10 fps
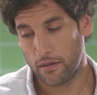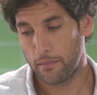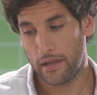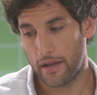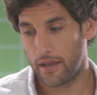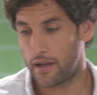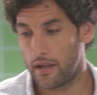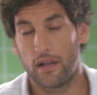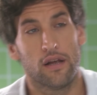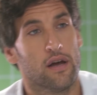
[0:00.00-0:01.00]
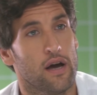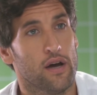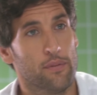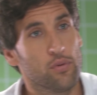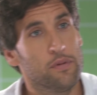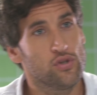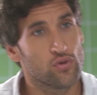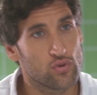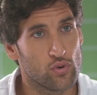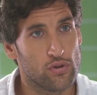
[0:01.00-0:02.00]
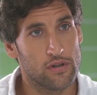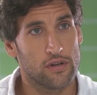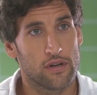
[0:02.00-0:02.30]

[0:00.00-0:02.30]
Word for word: millennial, I hope to meet you soon.